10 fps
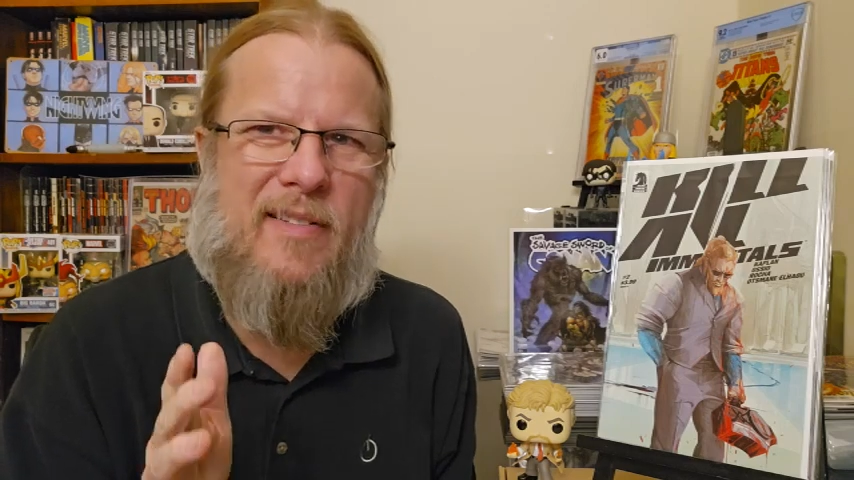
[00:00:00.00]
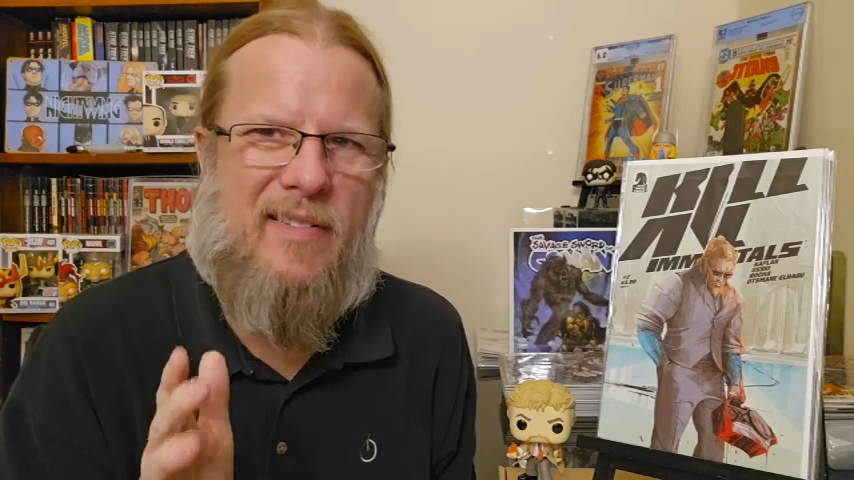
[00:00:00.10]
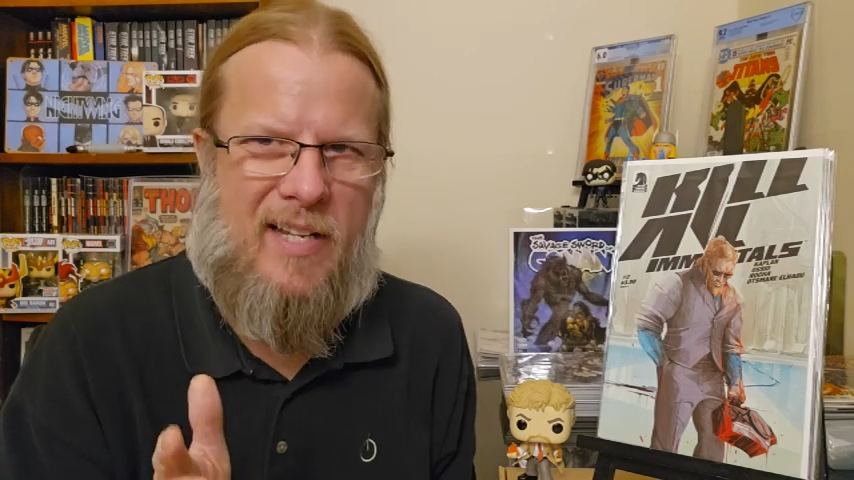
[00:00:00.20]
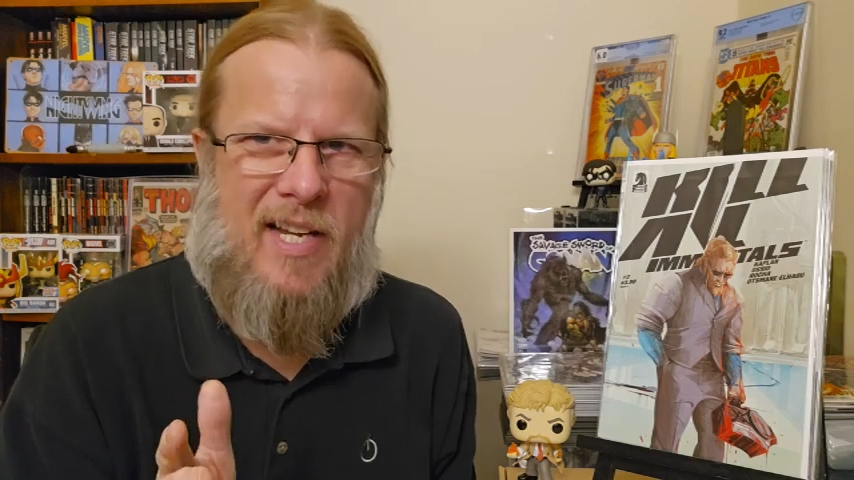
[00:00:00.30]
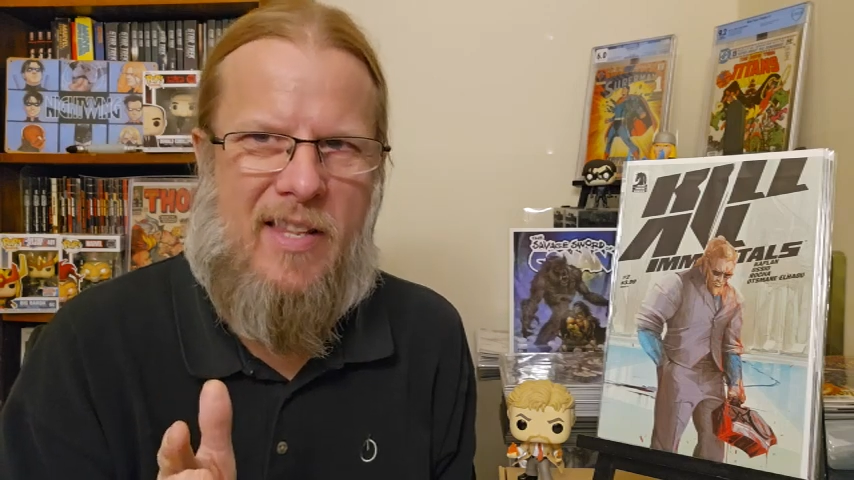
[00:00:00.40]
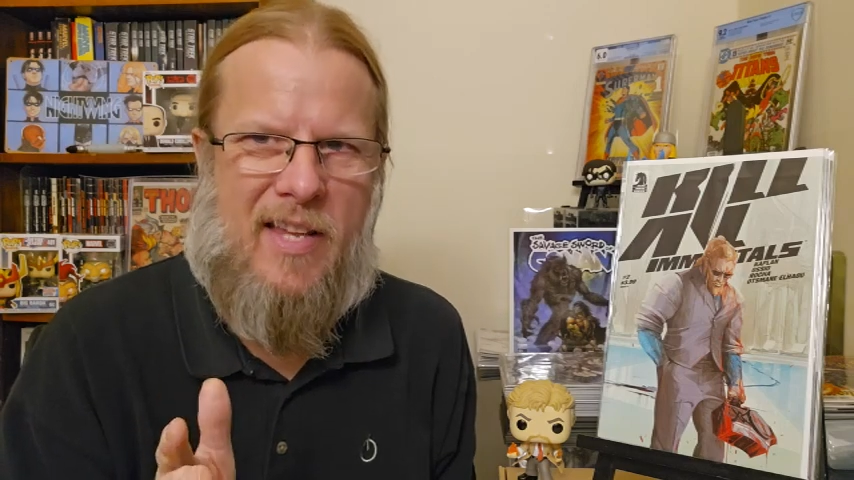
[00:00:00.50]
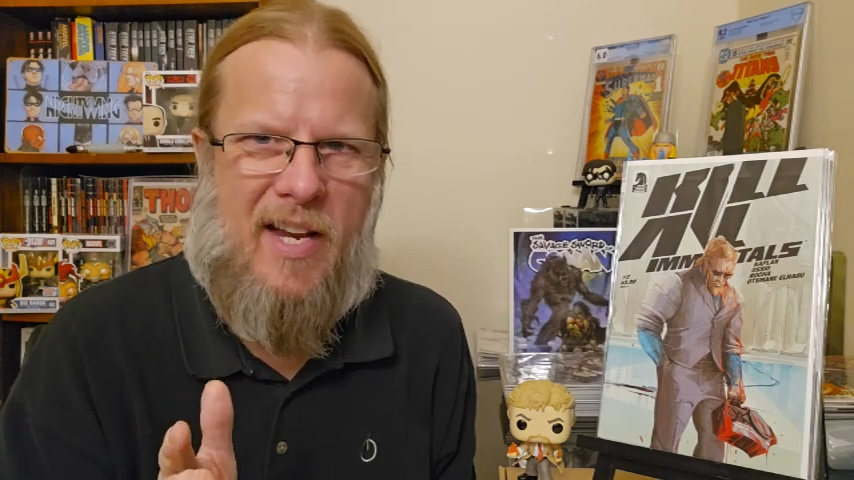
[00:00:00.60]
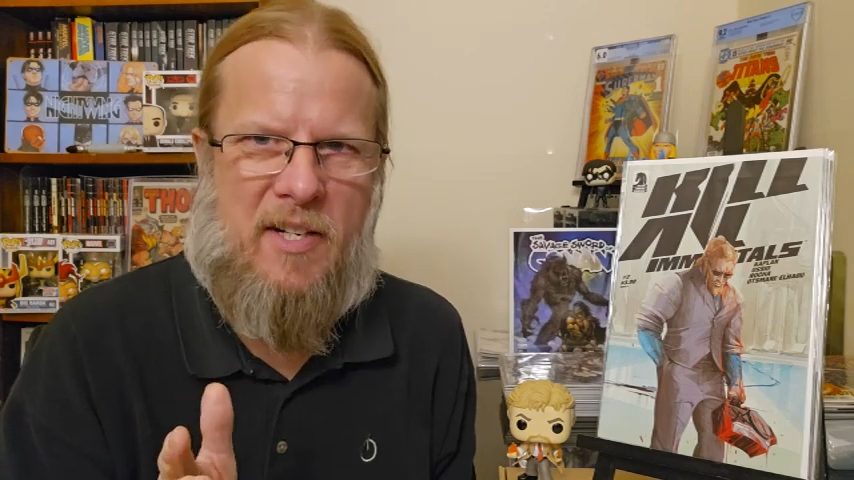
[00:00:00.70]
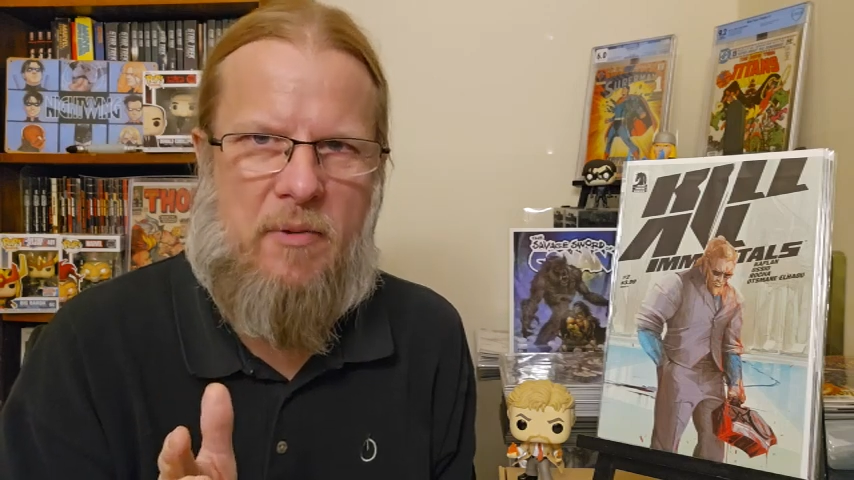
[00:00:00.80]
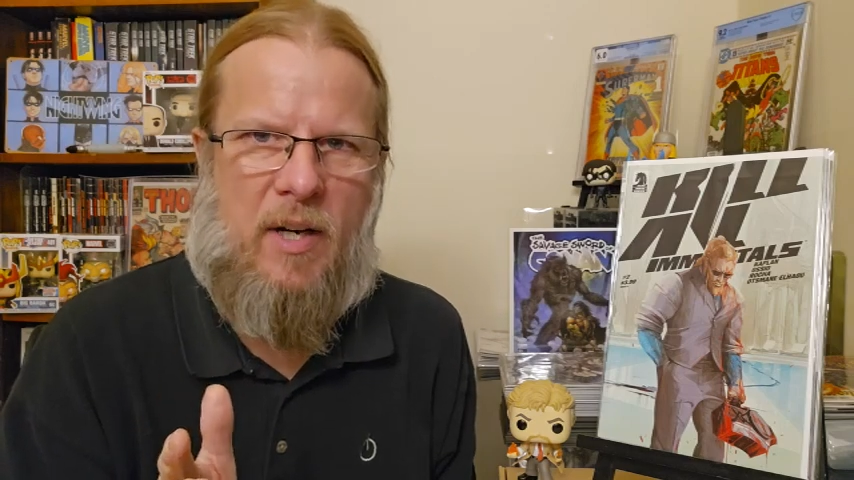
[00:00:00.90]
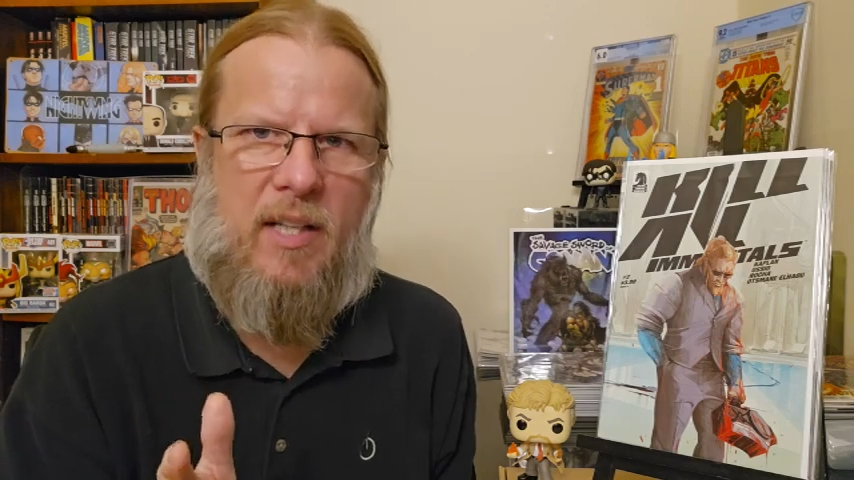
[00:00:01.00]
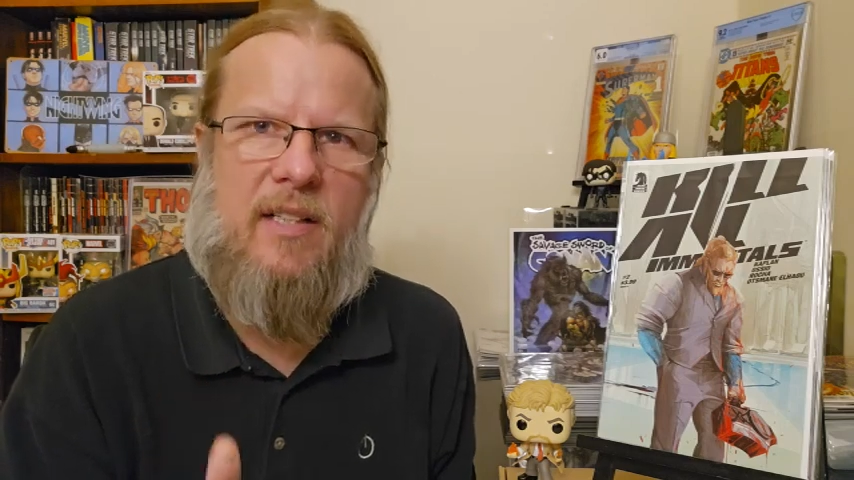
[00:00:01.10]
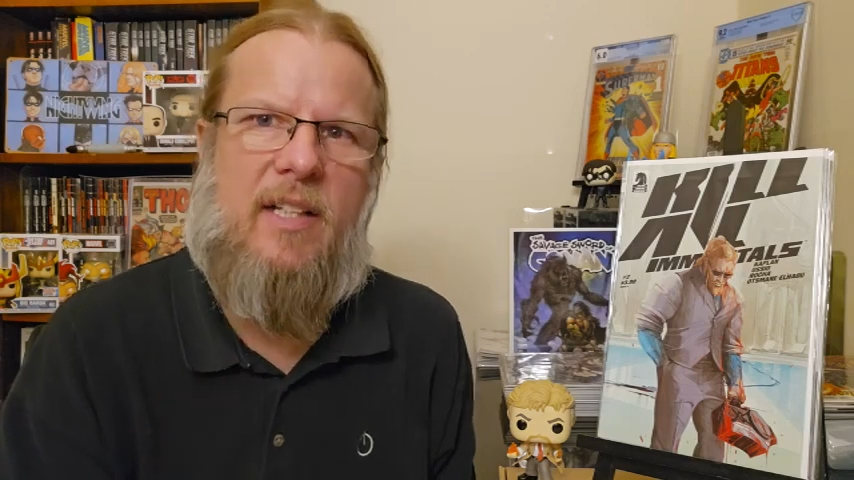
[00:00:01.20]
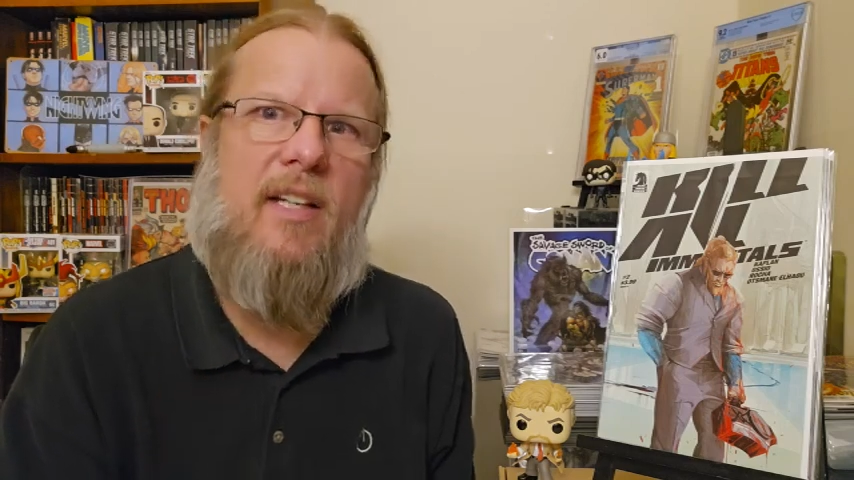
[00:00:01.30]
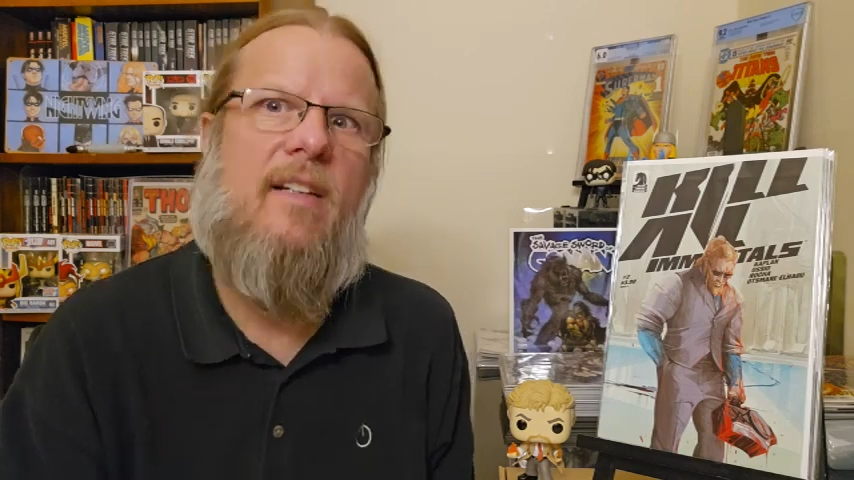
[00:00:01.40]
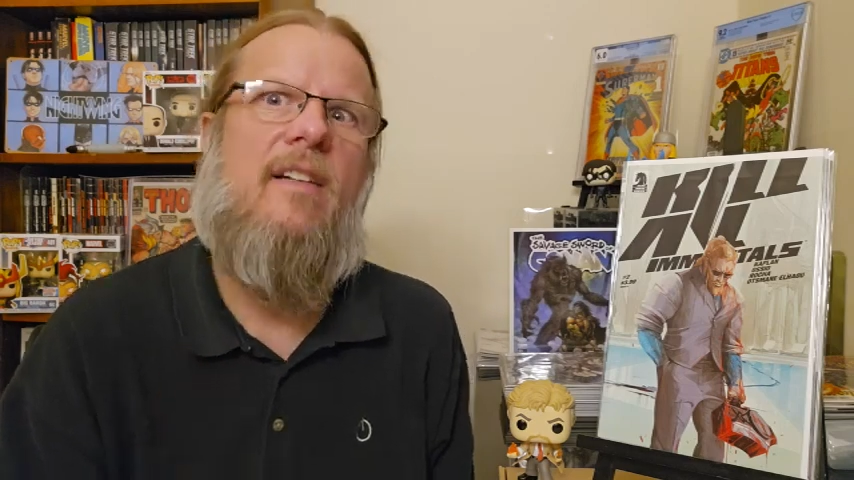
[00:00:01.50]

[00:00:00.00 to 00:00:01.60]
saying that correctly.